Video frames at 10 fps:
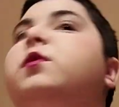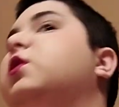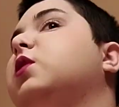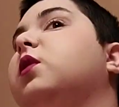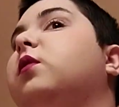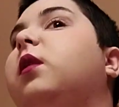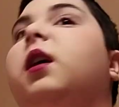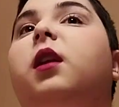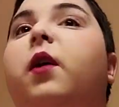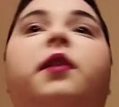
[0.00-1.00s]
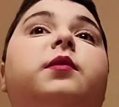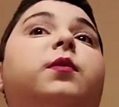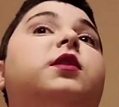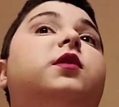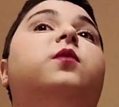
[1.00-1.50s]
So, and I'll have to
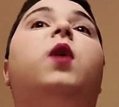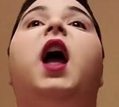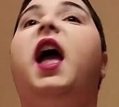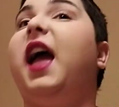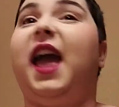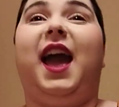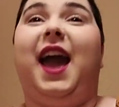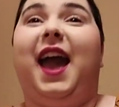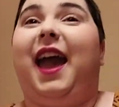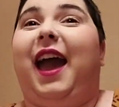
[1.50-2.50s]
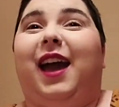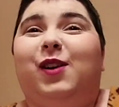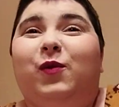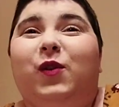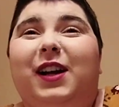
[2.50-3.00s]
redo
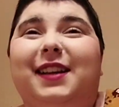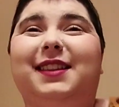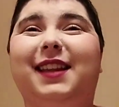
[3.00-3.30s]
everything.